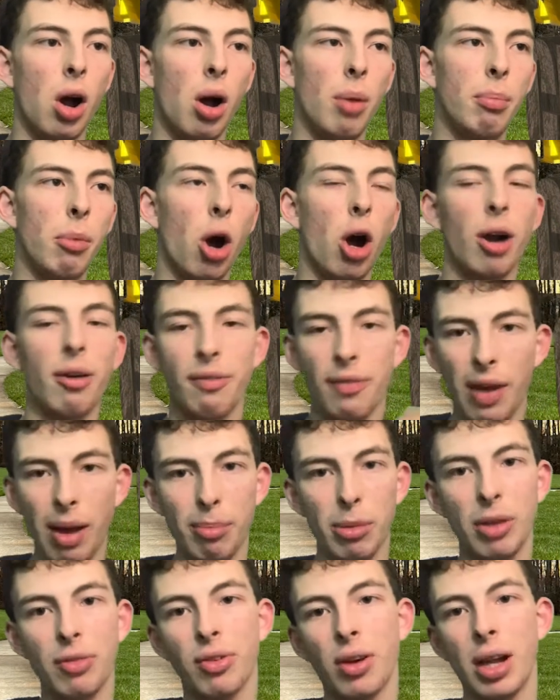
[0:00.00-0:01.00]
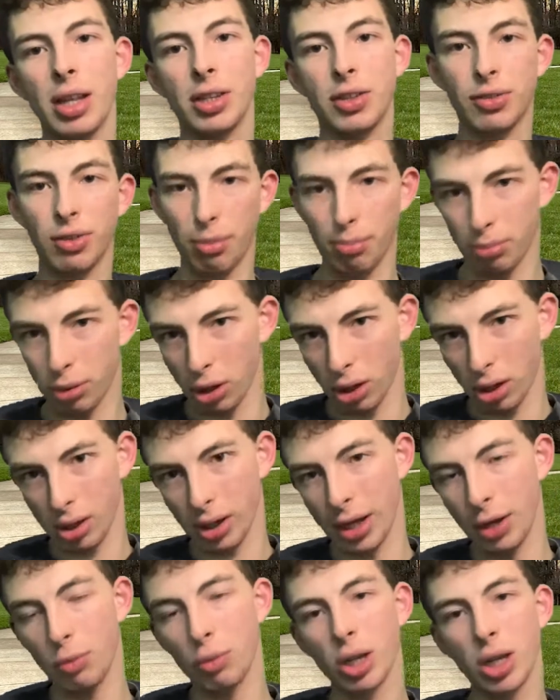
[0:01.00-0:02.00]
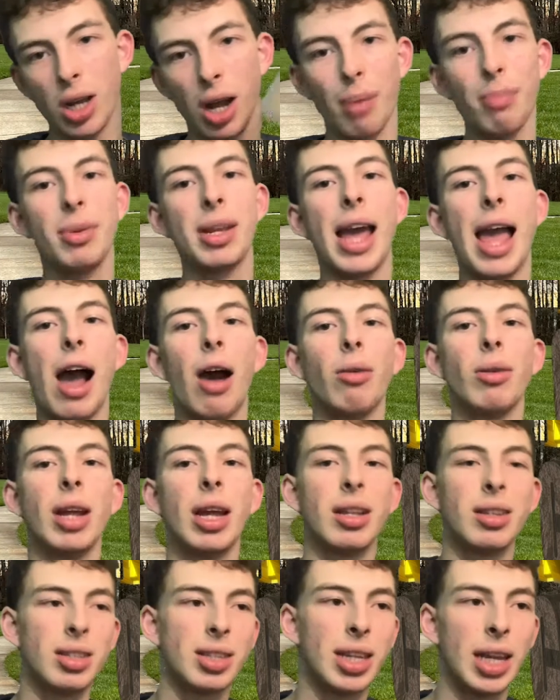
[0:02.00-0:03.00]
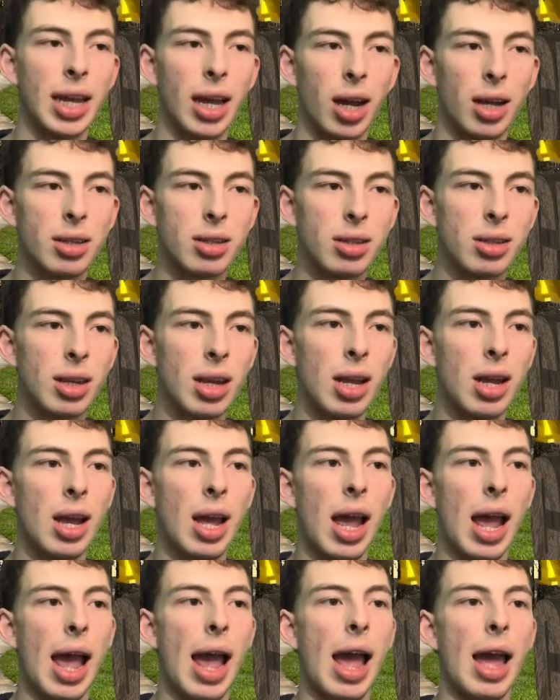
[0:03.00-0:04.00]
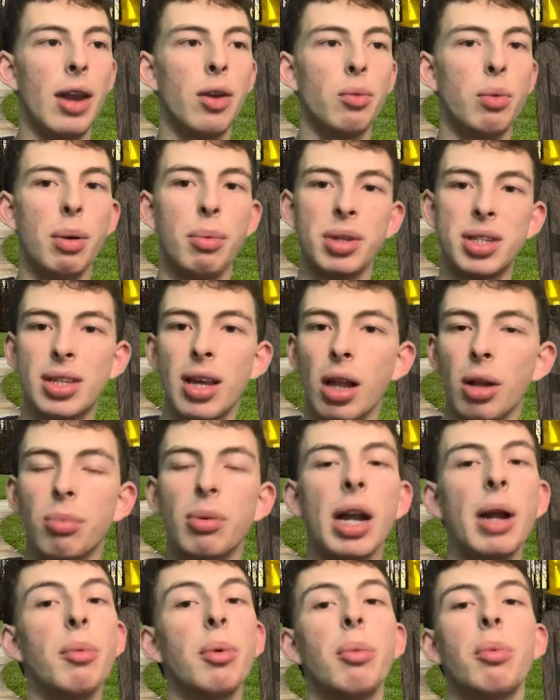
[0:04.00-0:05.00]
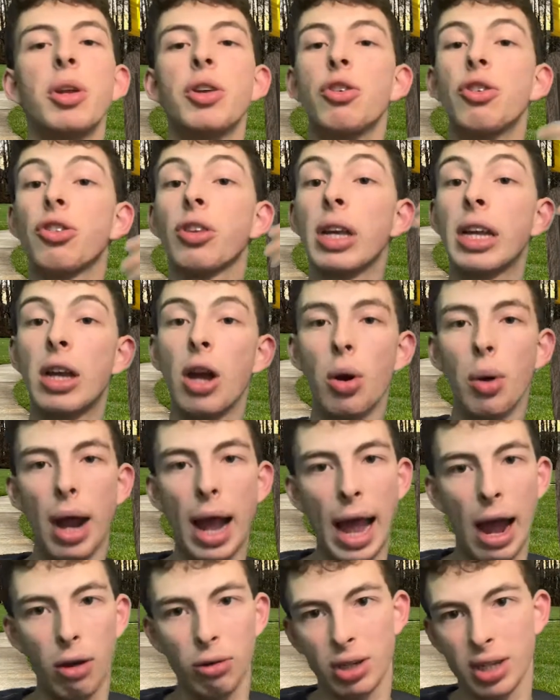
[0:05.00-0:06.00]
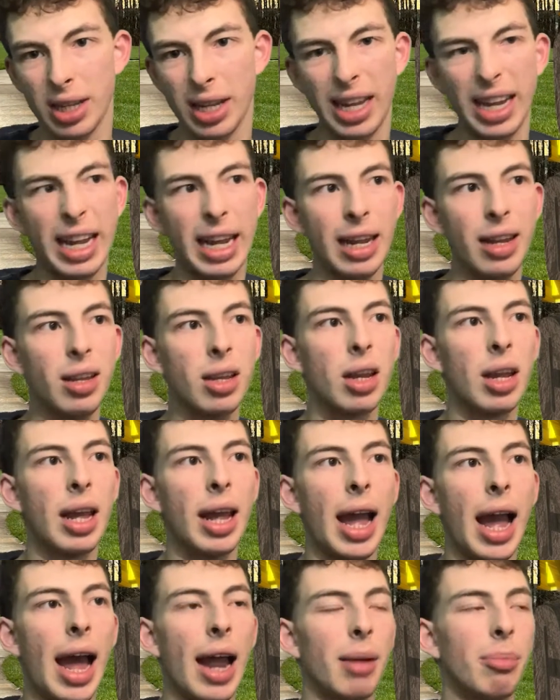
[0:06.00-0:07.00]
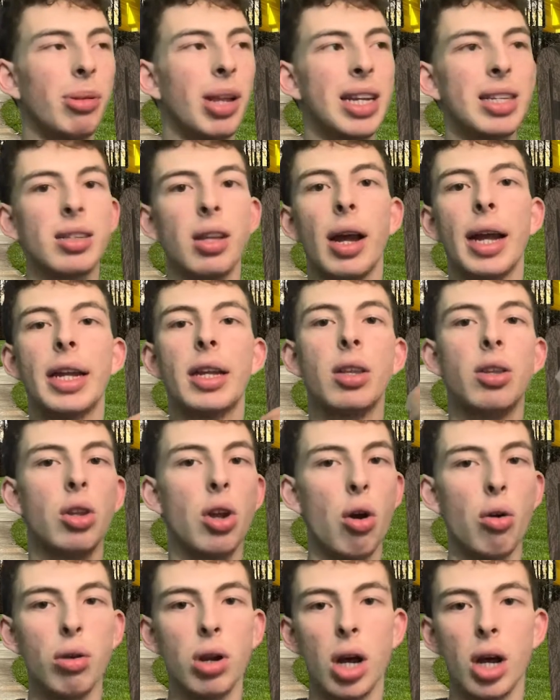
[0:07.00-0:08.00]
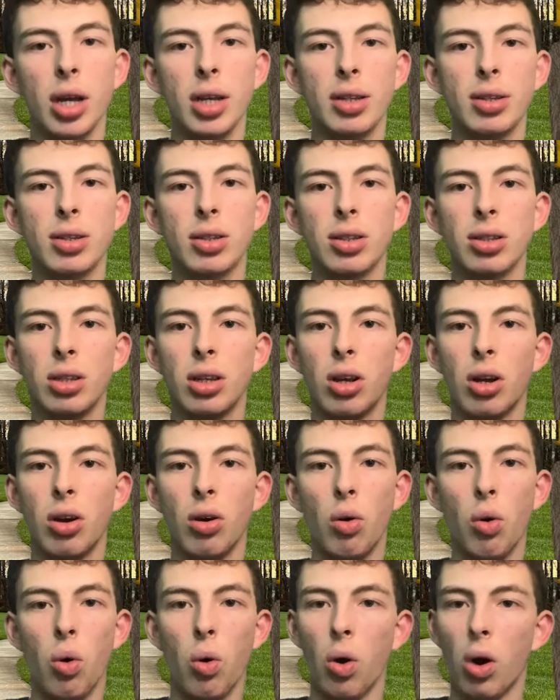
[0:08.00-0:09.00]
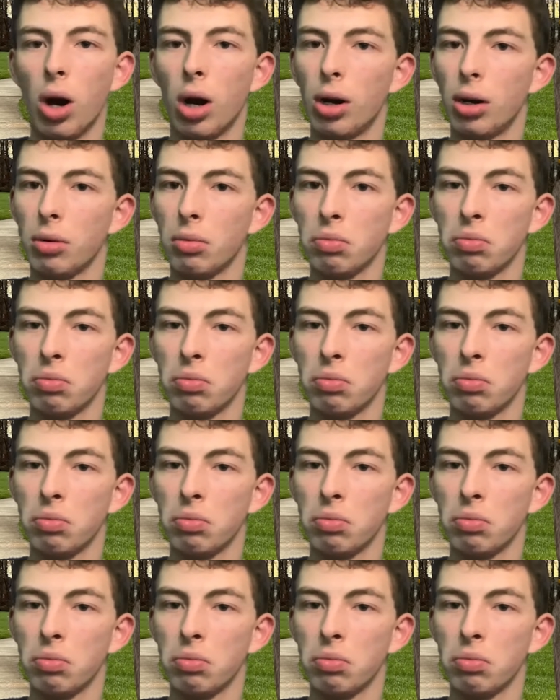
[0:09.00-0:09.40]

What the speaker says: our family friends from Brooklyn would come down and see us, and we would celebrate. We would usually go out to eat at a place like Nona's, or